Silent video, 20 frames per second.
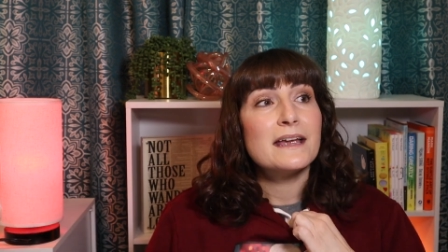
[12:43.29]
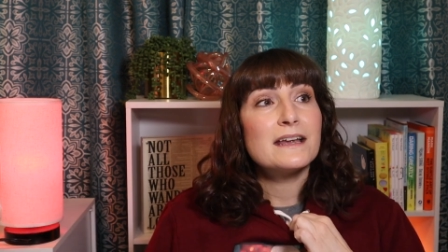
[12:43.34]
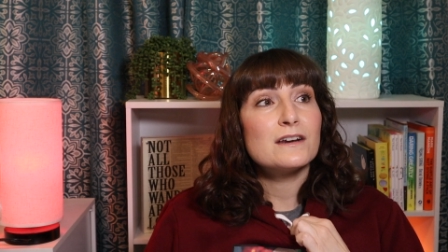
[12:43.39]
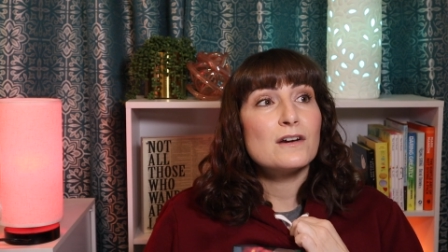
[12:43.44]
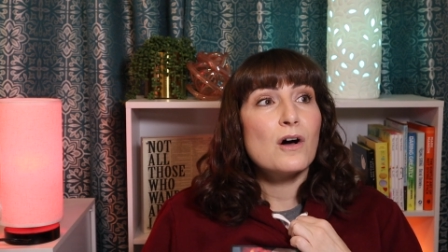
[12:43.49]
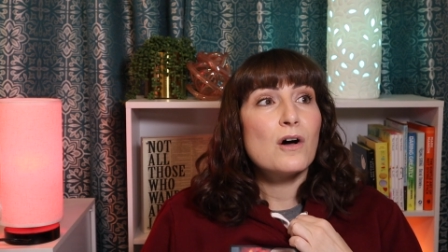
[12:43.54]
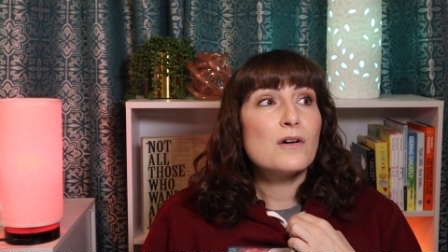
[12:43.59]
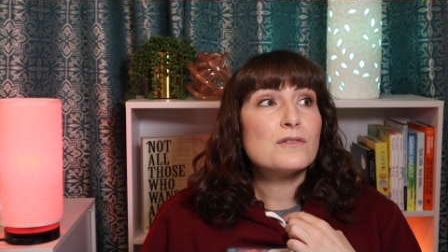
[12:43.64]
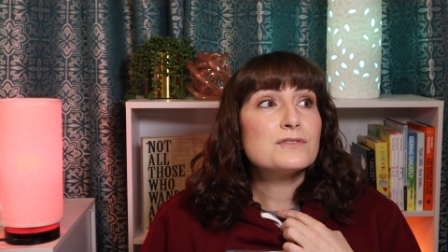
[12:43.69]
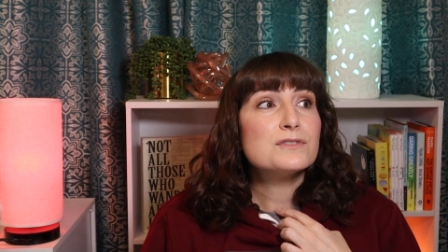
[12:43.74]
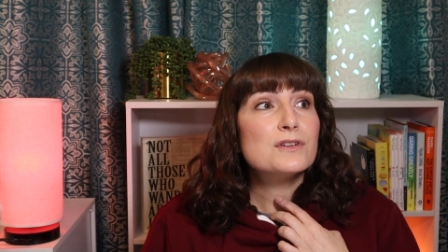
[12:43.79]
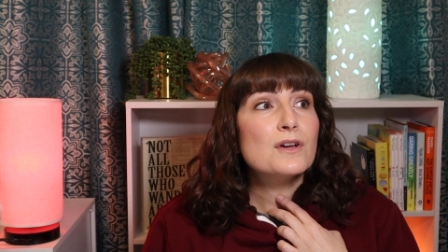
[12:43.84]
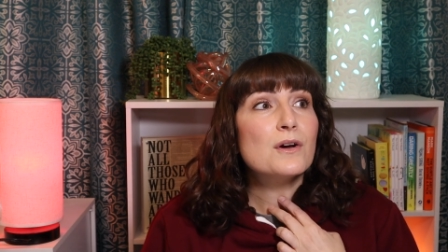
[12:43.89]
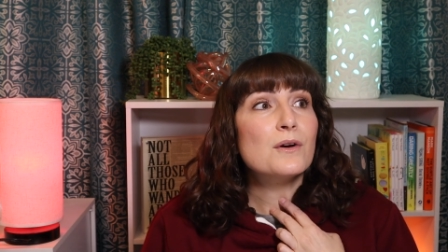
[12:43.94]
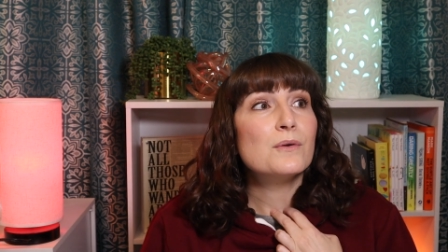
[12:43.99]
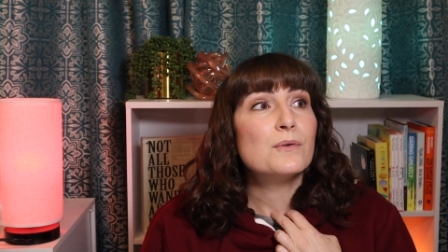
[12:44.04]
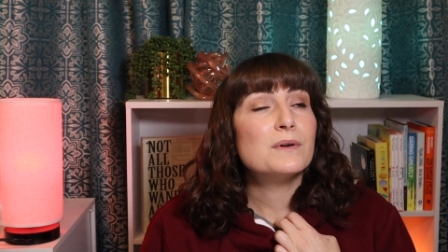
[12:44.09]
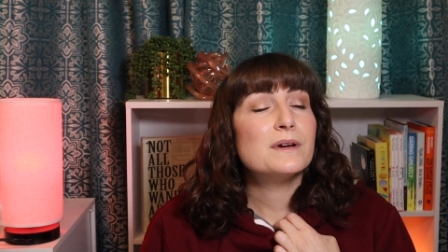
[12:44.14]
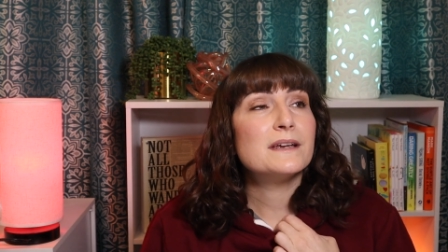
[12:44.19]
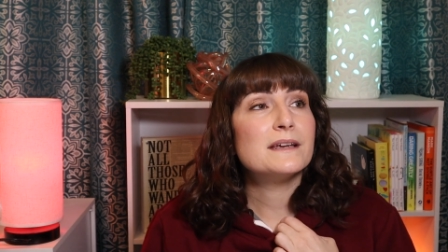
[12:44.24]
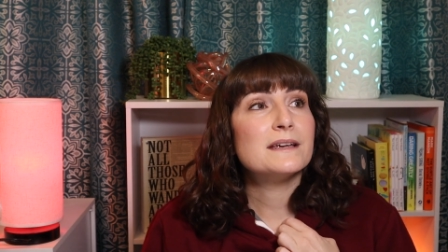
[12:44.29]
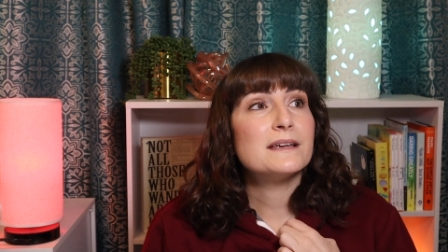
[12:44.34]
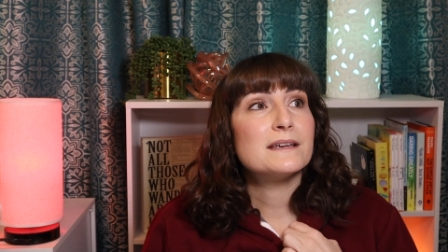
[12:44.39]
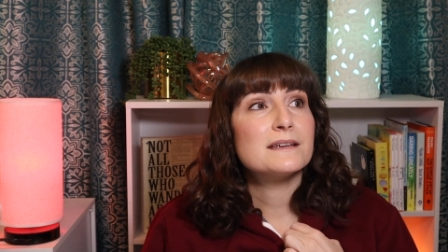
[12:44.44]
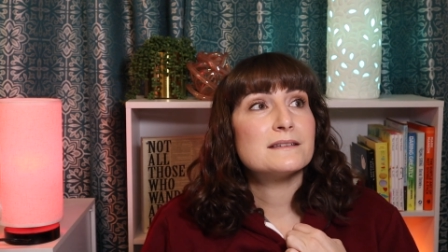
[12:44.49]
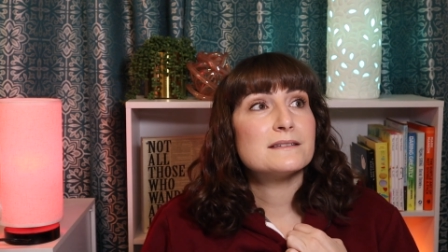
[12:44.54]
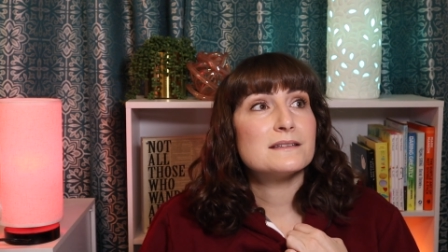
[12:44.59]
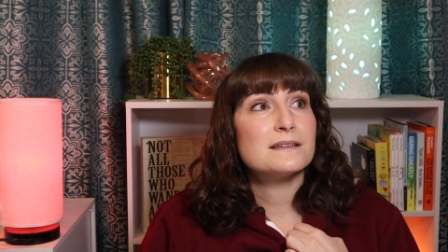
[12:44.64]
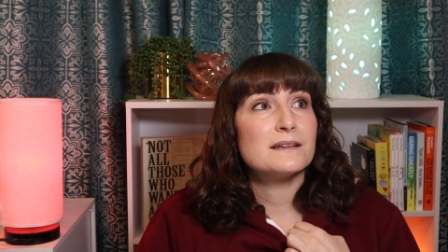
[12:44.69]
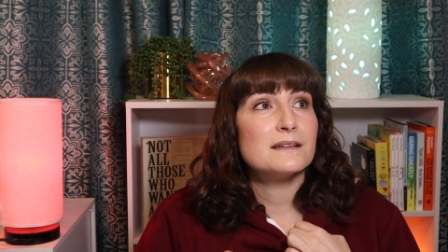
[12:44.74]
It also
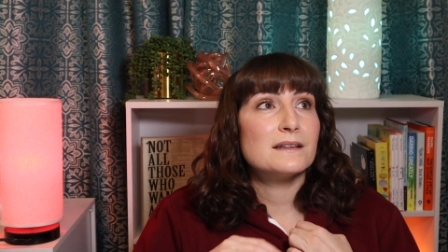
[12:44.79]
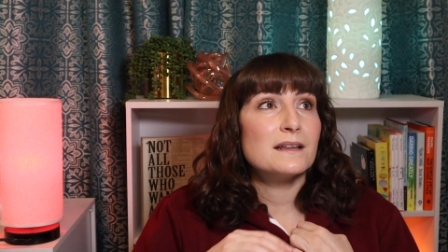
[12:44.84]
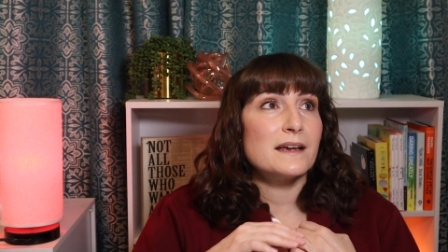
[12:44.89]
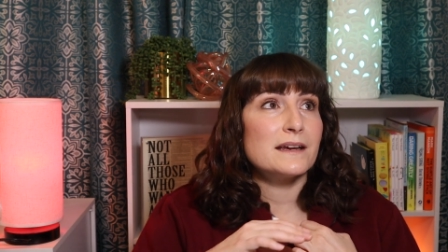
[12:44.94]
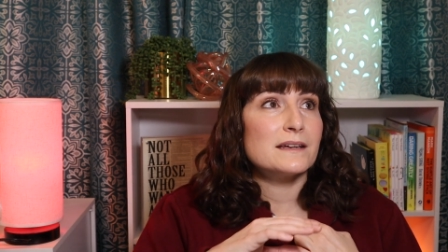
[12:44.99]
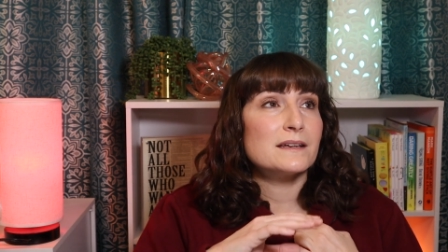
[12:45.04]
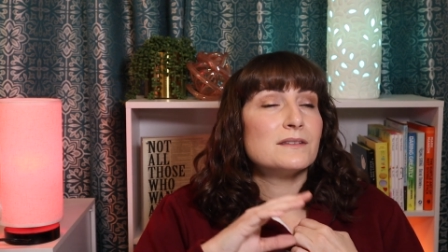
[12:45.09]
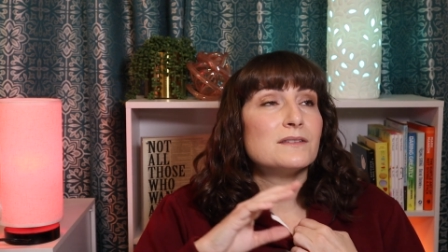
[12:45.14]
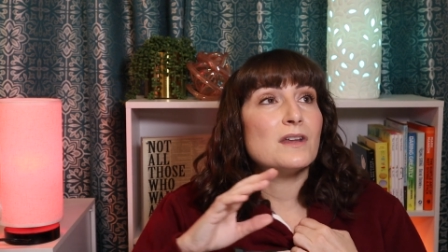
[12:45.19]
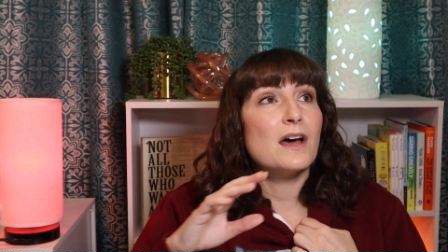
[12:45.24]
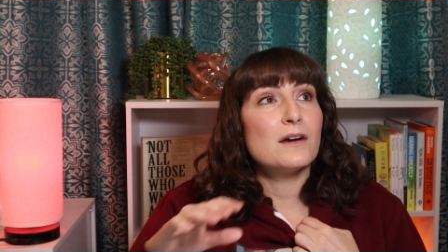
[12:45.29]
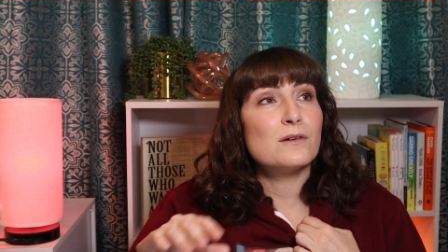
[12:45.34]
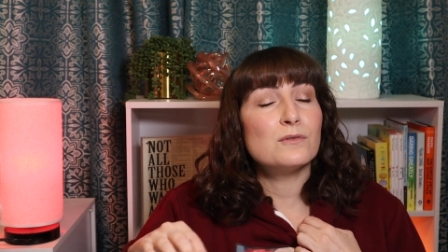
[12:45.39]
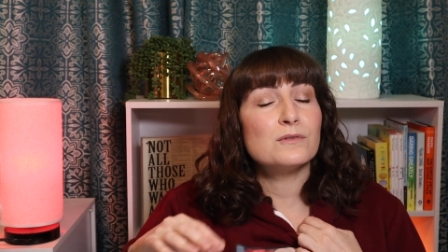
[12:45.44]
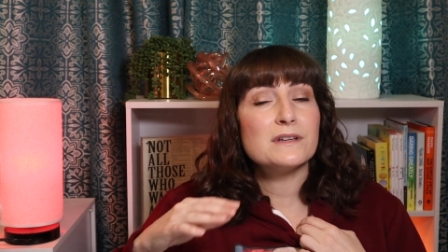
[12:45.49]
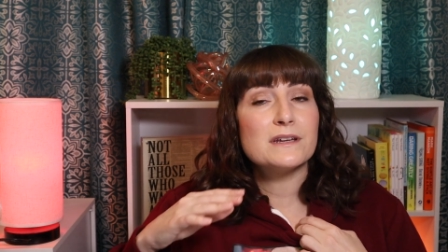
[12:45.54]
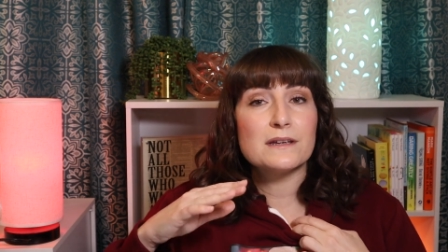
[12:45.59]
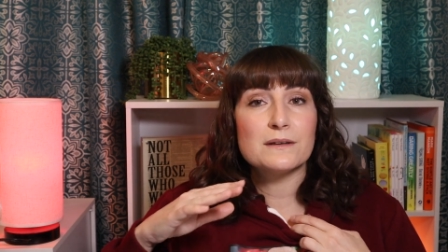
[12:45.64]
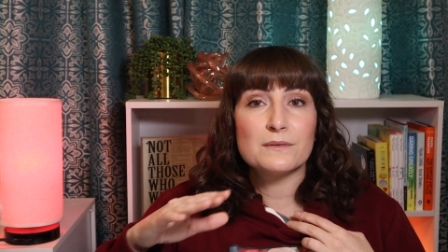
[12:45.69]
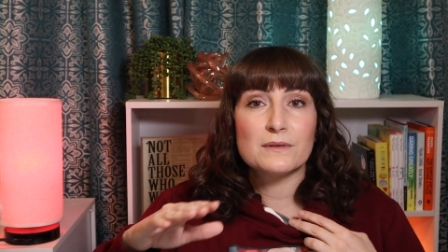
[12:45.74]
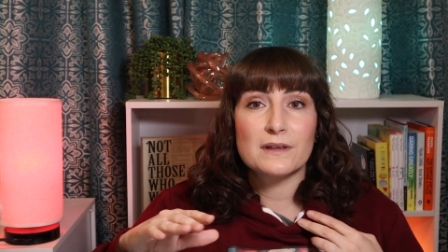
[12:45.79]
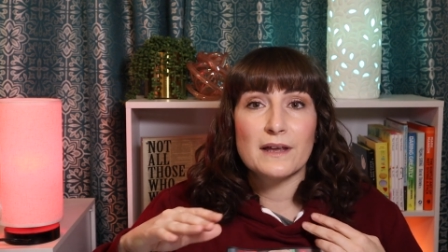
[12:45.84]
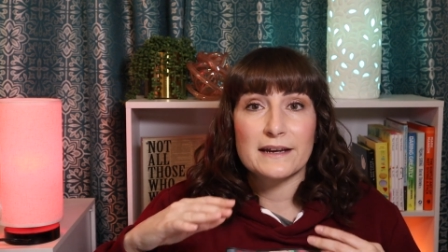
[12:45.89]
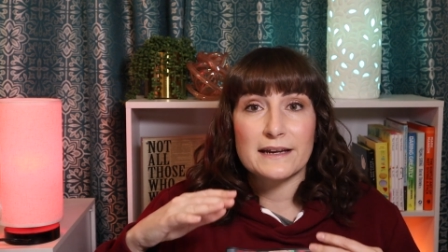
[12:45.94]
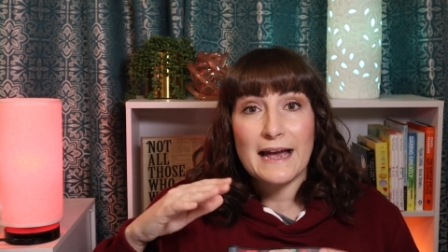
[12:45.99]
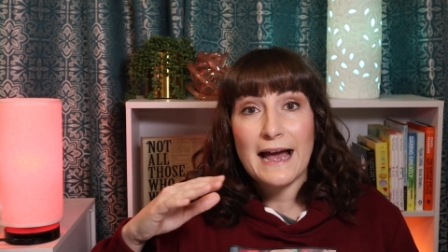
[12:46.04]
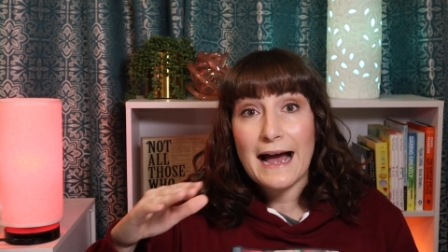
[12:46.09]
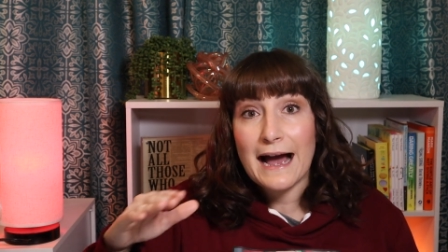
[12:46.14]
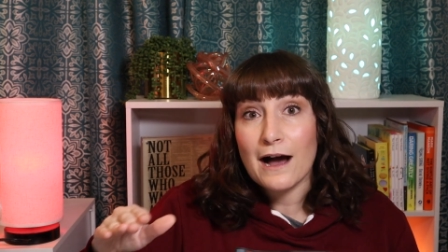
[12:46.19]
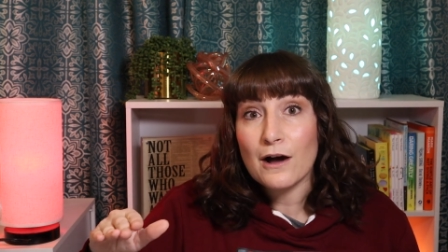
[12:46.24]
is like not only in like
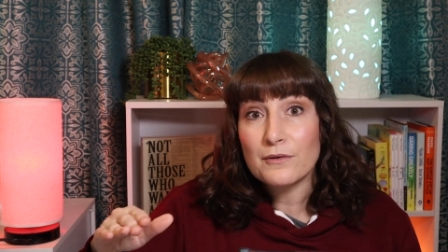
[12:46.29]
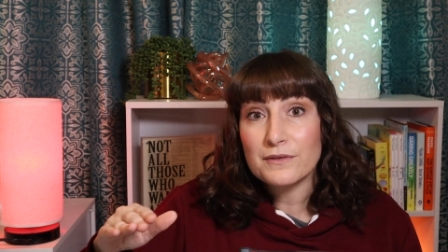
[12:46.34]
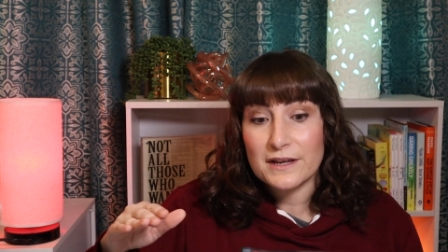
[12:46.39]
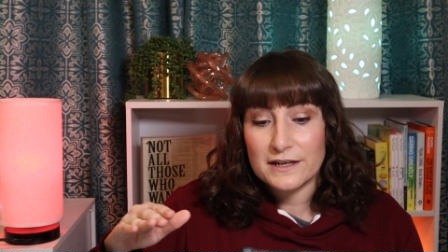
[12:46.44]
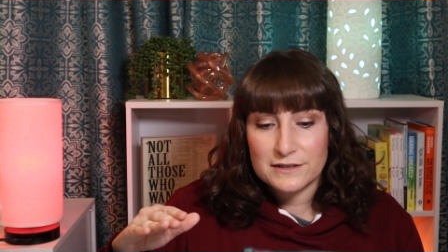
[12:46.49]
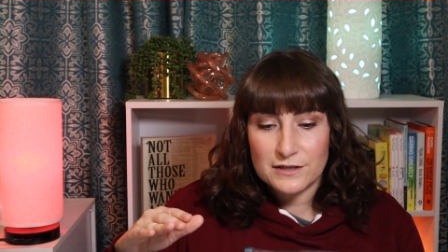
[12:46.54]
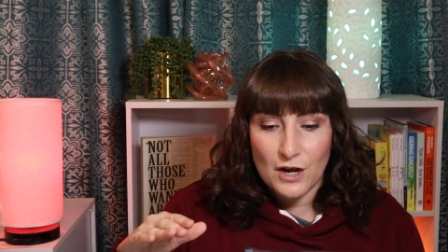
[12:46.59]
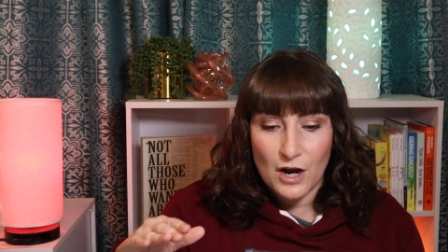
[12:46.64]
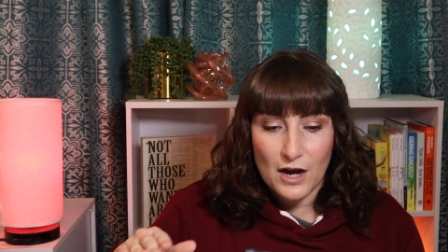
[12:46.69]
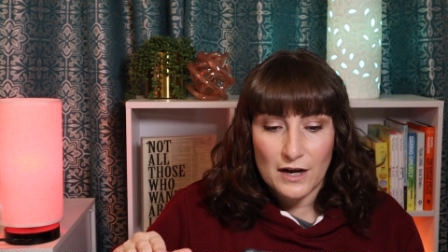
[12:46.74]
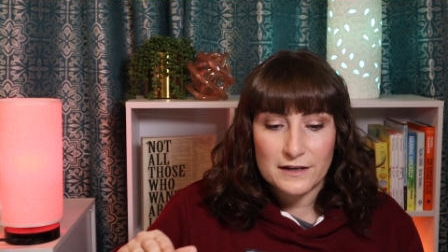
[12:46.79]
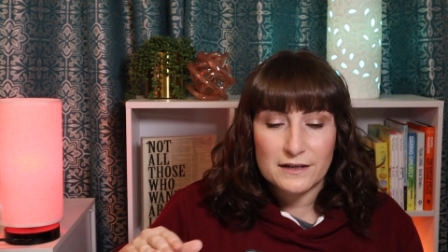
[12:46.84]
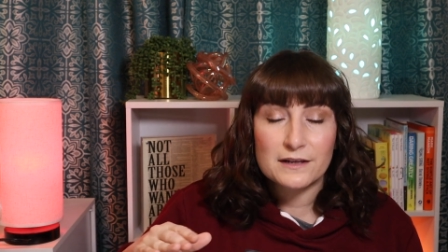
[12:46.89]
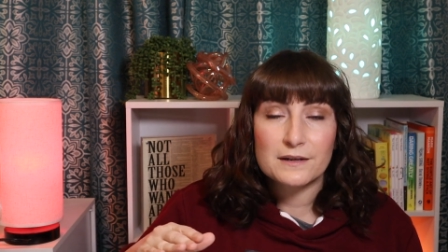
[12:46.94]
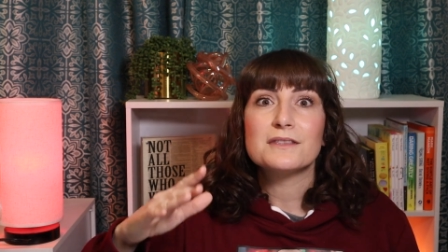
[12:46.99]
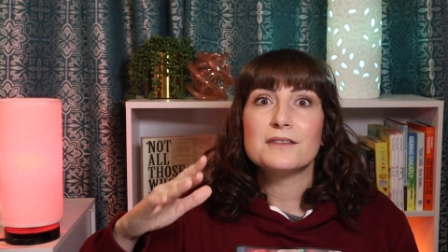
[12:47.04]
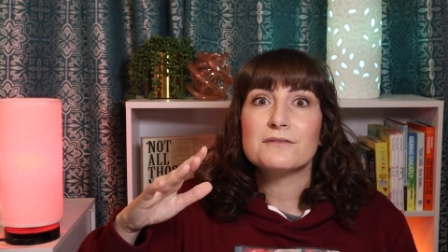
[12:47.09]
how they talk,